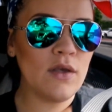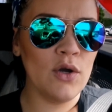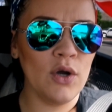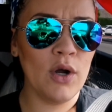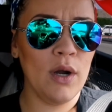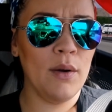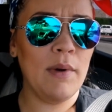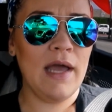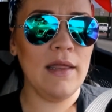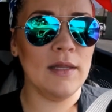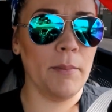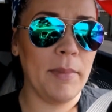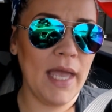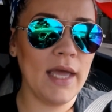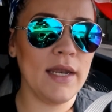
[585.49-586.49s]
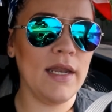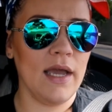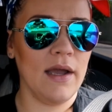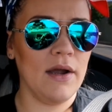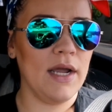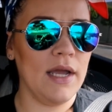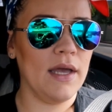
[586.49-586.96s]
or around the band
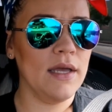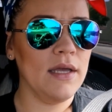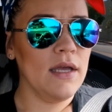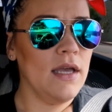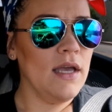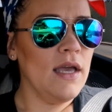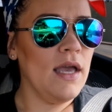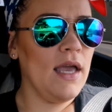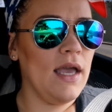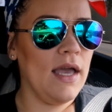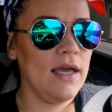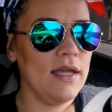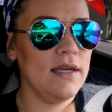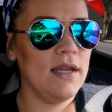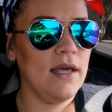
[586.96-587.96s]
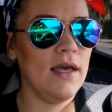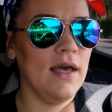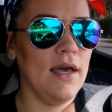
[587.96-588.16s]
area. And